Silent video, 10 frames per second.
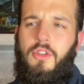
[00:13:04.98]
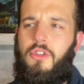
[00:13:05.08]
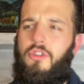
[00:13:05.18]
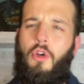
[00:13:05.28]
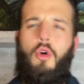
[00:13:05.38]

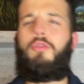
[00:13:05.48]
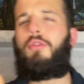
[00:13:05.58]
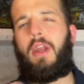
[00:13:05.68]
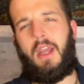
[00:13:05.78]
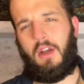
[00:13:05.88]
so
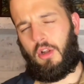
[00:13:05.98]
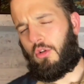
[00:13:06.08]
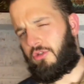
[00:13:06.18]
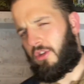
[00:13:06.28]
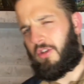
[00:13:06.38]
freaking
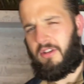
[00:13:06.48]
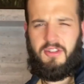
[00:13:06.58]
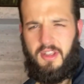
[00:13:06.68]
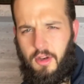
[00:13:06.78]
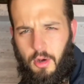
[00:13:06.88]
close to
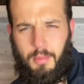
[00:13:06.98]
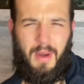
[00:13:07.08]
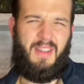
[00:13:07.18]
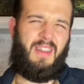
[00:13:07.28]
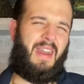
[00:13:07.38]
Tuxedo, but
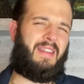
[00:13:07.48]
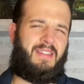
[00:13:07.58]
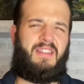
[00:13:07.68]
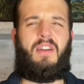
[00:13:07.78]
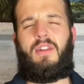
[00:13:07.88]
isn't
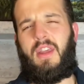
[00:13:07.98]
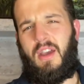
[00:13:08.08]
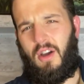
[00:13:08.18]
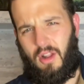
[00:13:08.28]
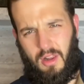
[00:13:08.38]
necessarily
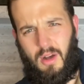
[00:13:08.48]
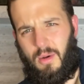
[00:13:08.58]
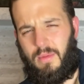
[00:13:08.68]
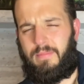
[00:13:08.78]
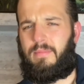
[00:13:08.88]
a clone?